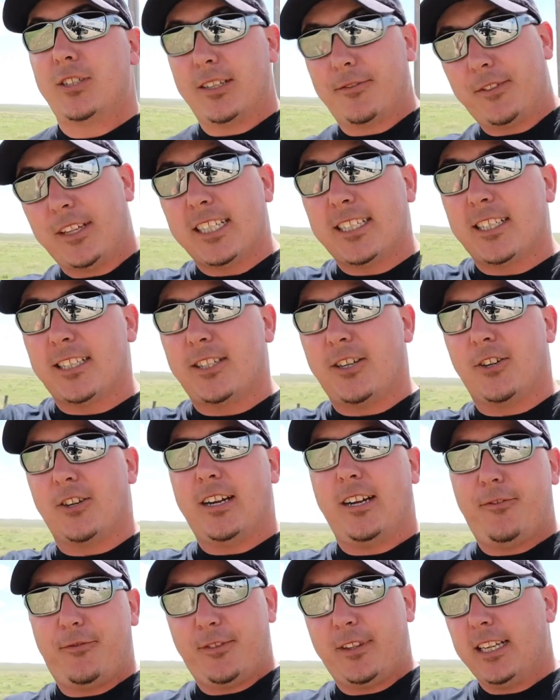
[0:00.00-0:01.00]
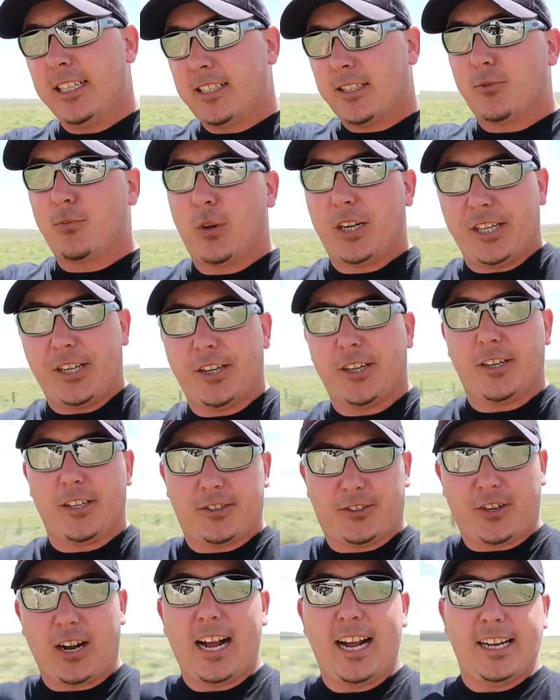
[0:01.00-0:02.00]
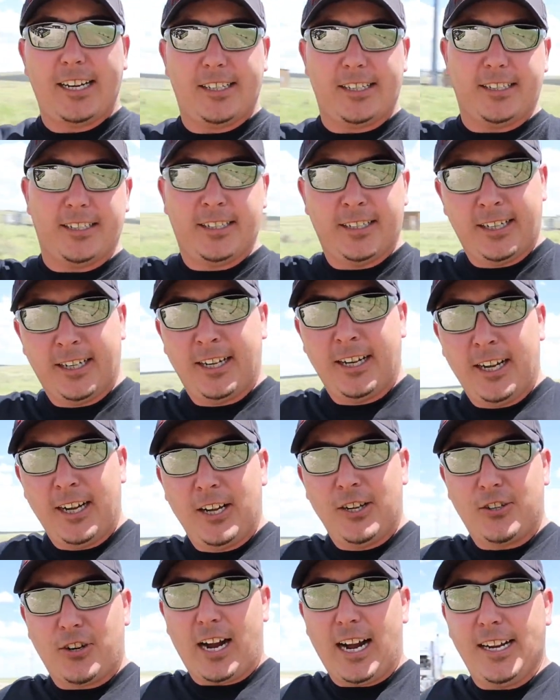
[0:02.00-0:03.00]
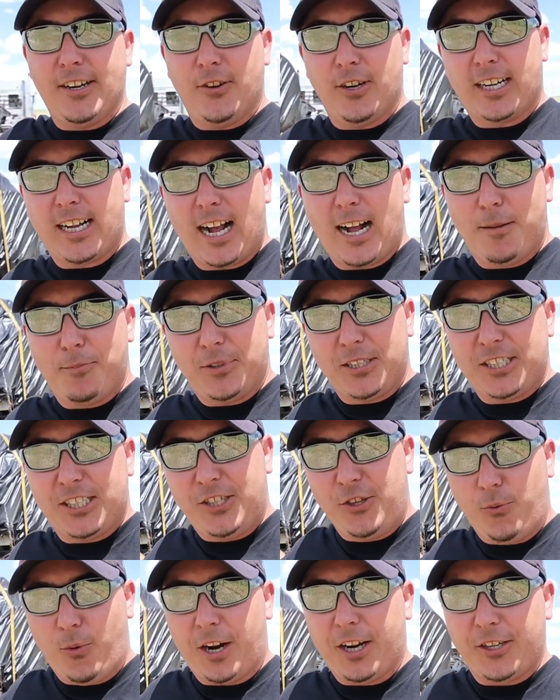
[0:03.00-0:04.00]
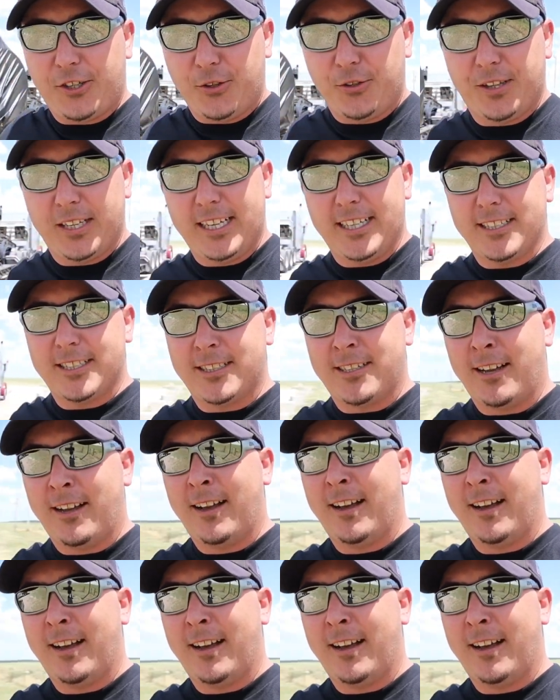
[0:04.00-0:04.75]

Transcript: If this is your, if this is what you're trying to accomplish, and you want to do this,